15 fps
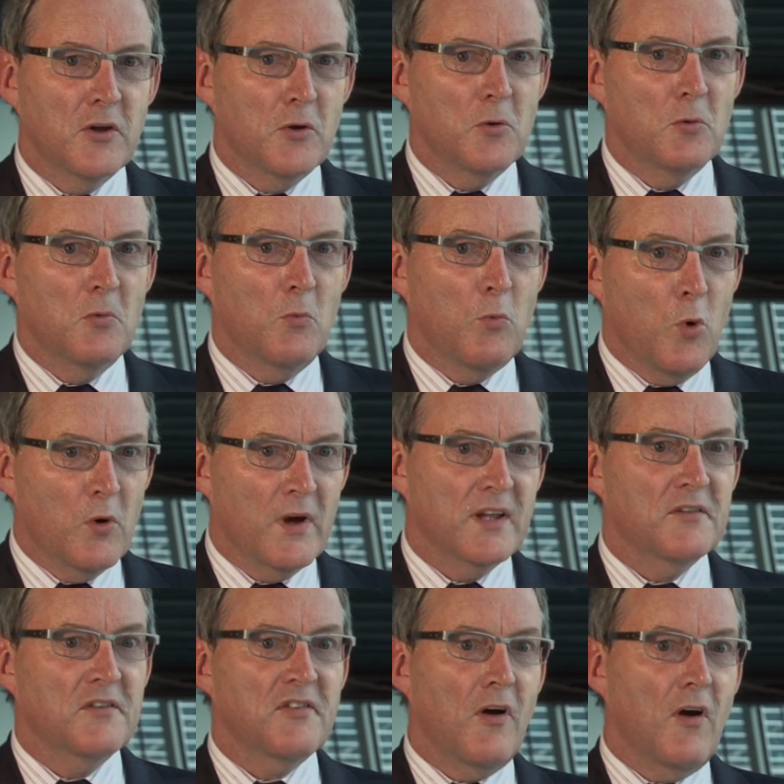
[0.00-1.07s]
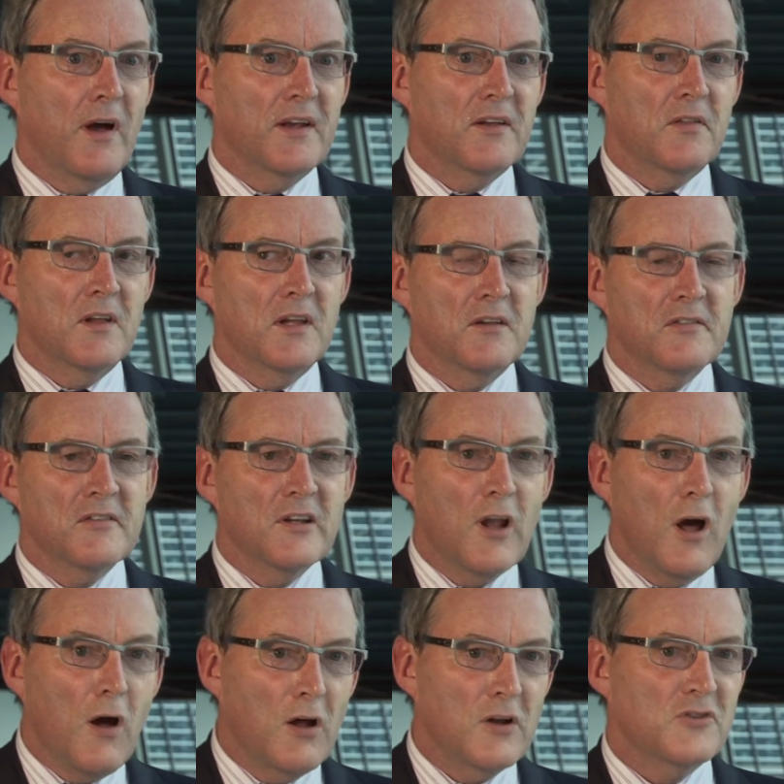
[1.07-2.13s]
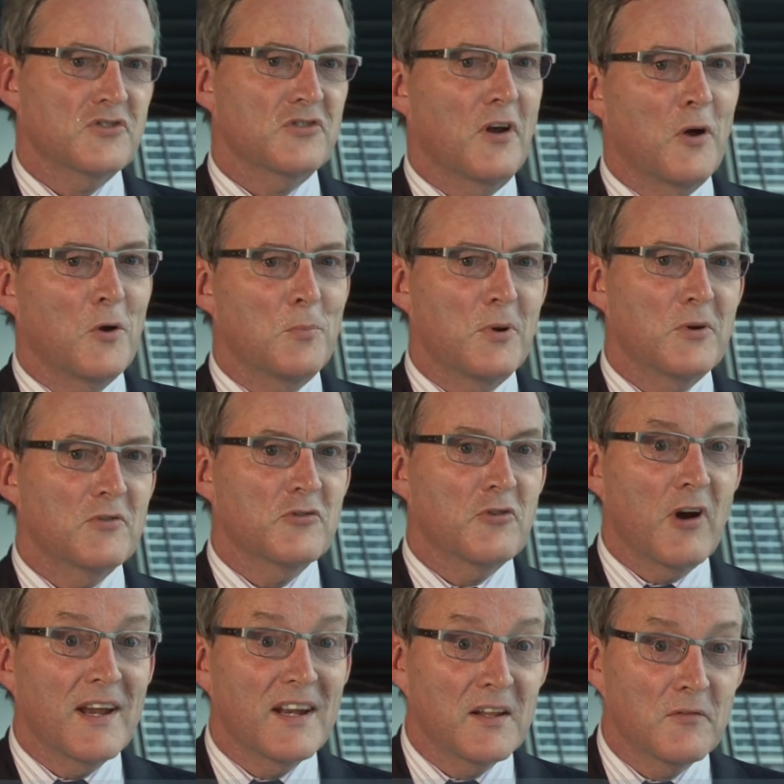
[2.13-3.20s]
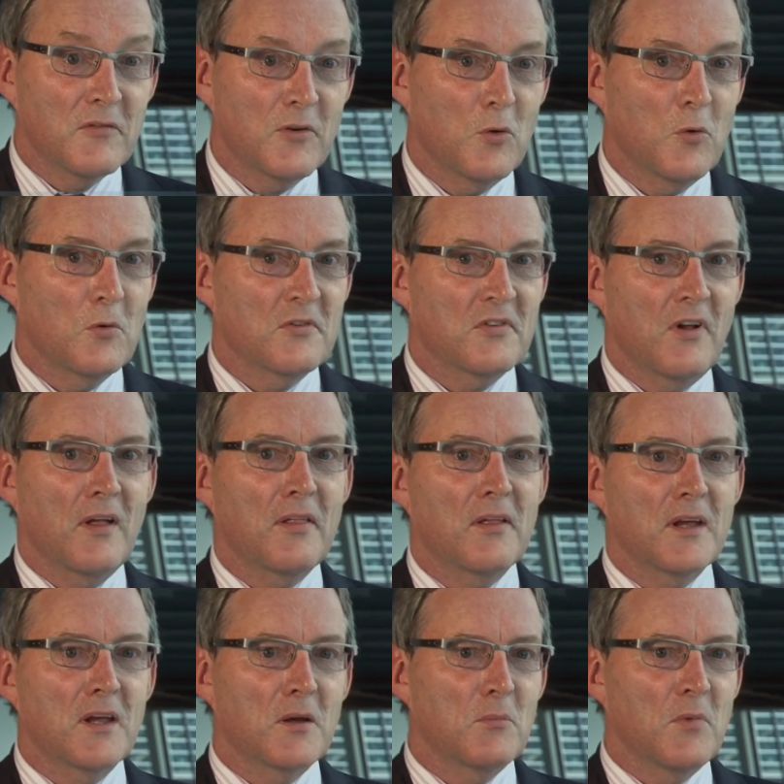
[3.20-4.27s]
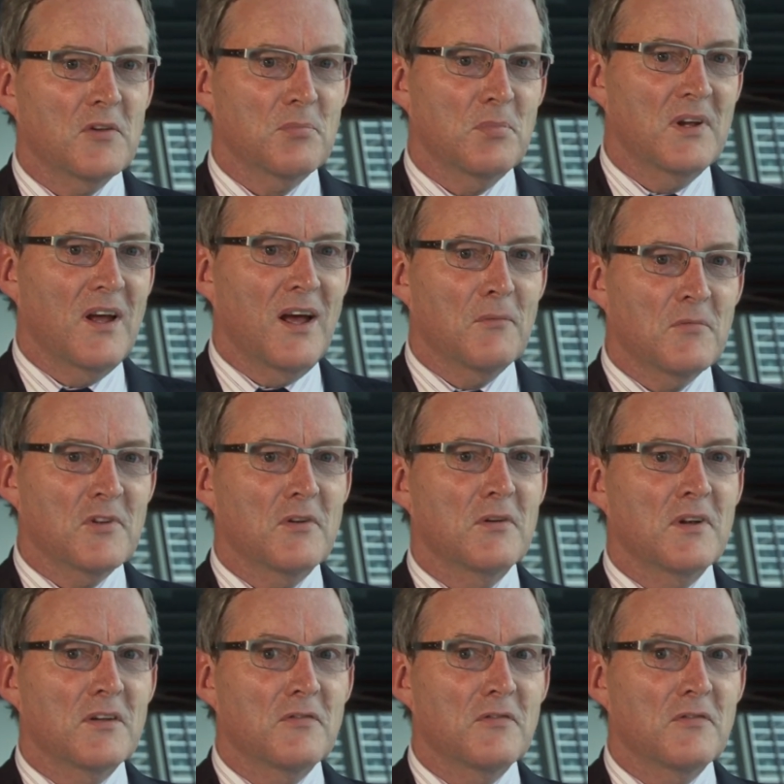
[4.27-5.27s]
you walk inside these large open trading floors, I think it must be absolutely